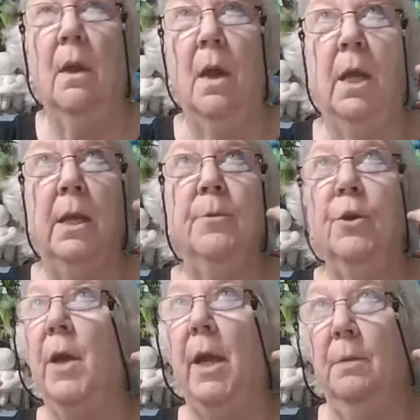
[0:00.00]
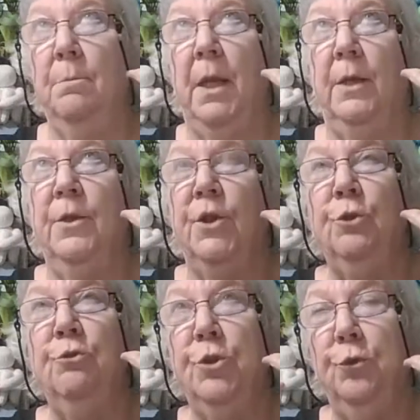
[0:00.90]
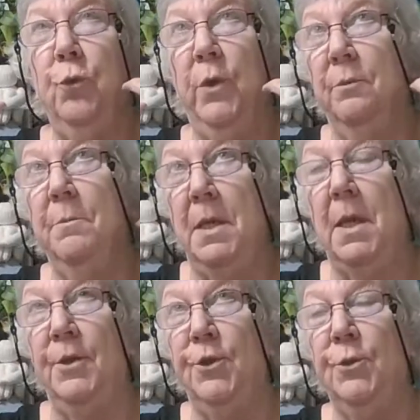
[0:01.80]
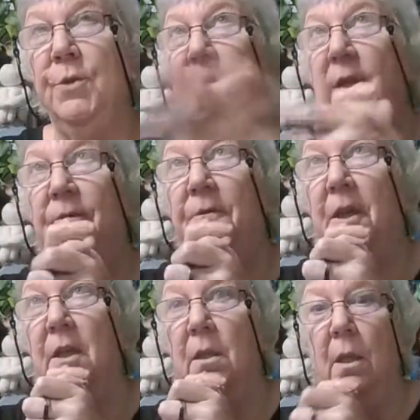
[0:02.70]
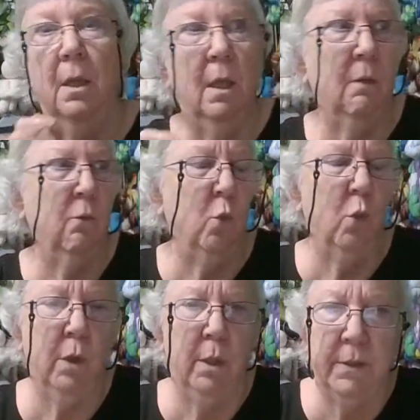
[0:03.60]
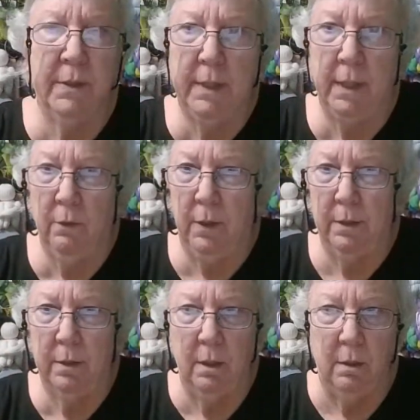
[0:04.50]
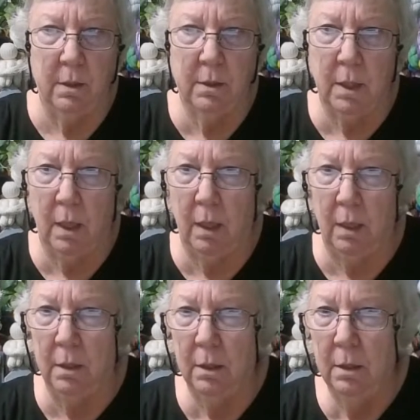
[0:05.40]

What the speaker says: I am your handmaiden. You do with me as you see fit. And what a scary thing to say.